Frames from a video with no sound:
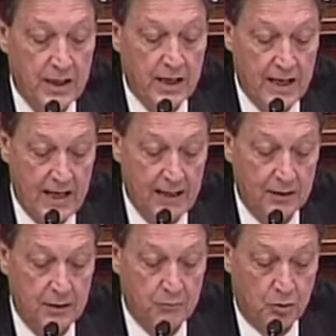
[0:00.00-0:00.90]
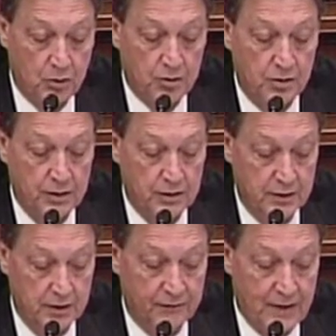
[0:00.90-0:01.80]
handling personally
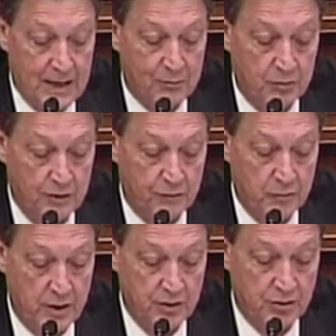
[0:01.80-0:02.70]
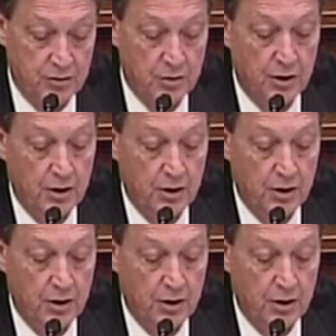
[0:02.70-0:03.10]
identifiable information